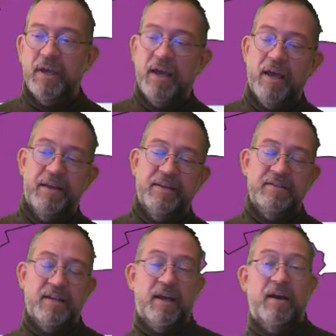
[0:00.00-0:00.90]
here in
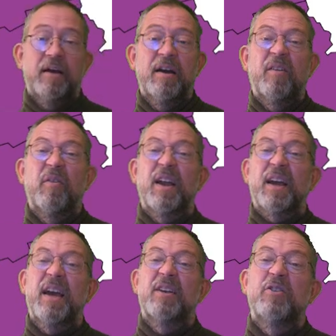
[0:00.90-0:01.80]
this area. What I
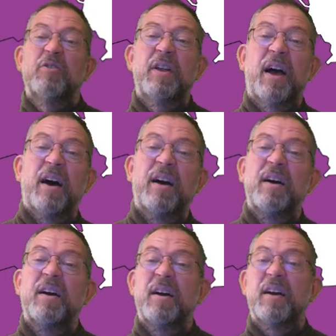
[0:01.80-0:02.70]
can do there
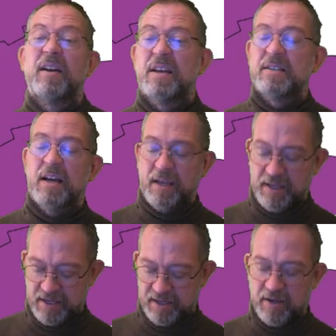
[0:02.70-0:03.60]
is I
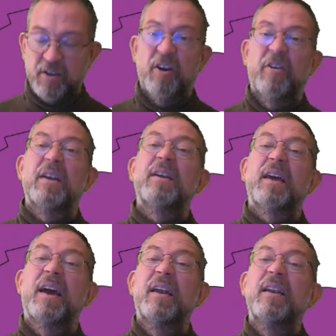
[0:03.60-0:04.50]
can go in
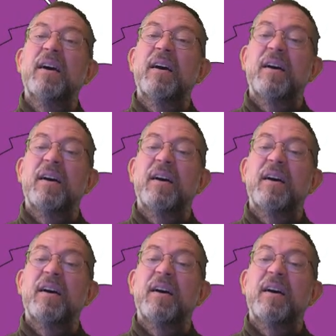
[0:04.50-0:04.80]
again